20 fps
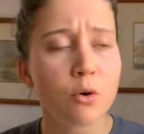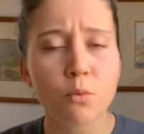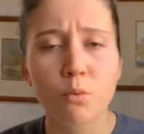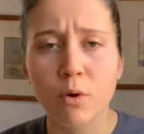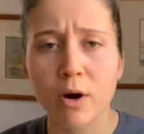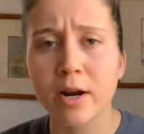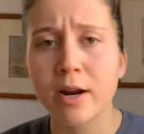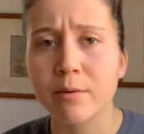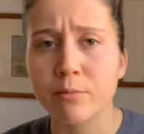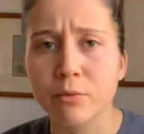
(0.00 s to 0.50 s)

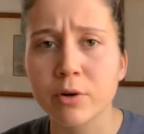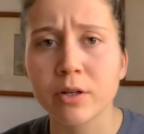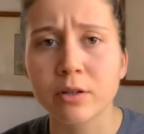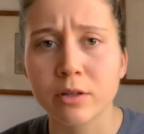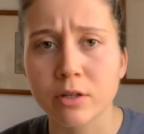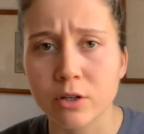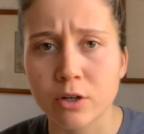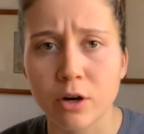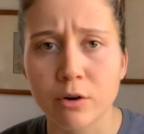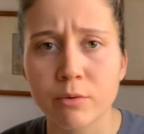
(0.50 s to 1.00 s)
what I'm
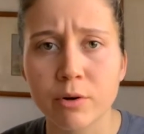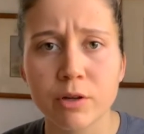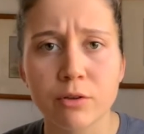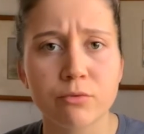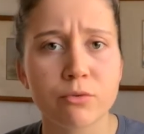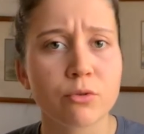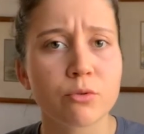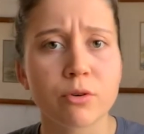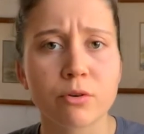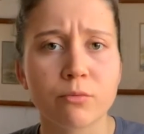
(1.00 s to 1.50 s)
really going
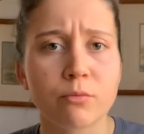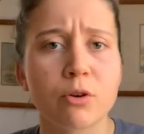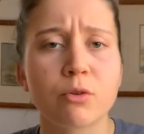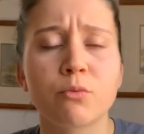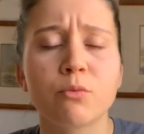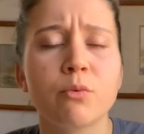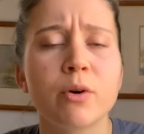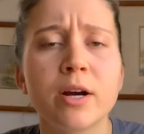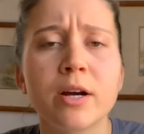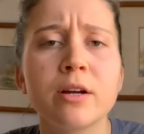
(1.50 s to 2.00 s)
through, or
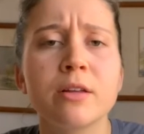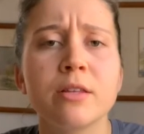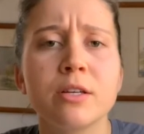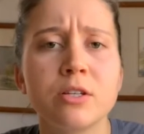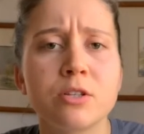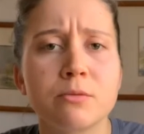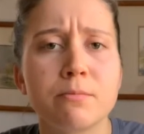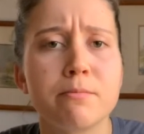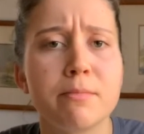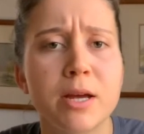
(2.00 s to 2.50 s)
where
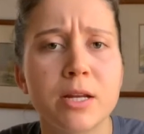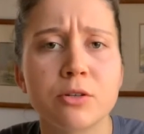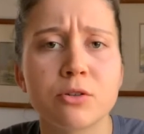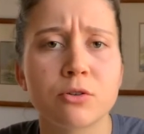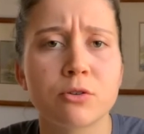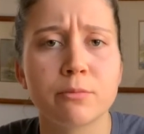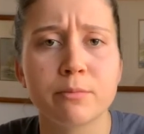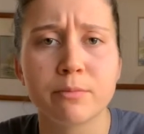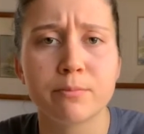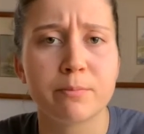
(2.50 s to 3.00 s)
these
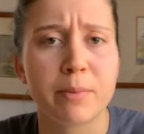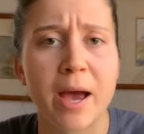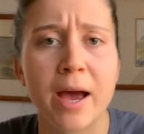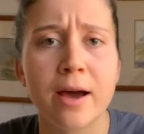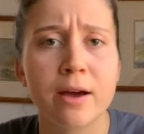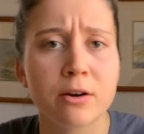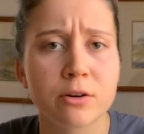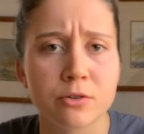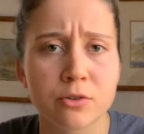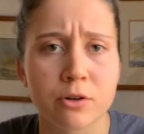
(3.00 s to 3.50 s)
mental
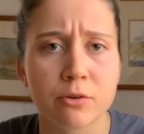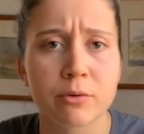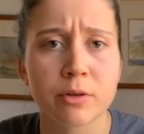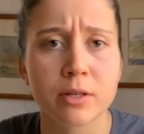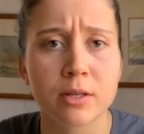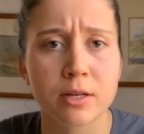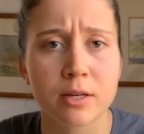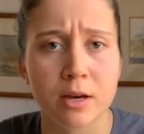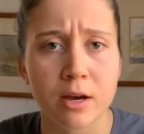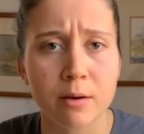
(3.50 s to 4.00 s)
patterns are
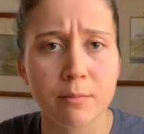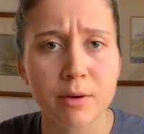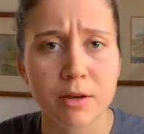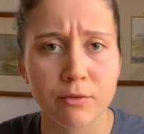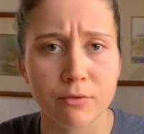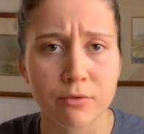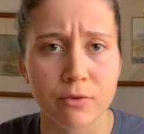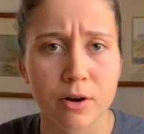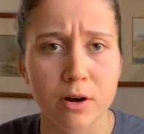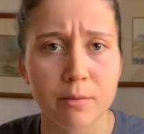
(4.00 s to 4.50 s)
really
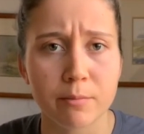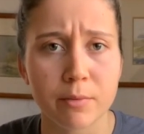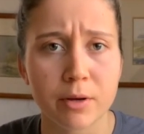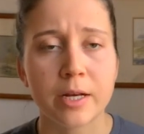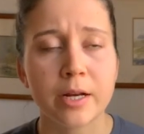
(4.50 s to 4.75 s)
coming from.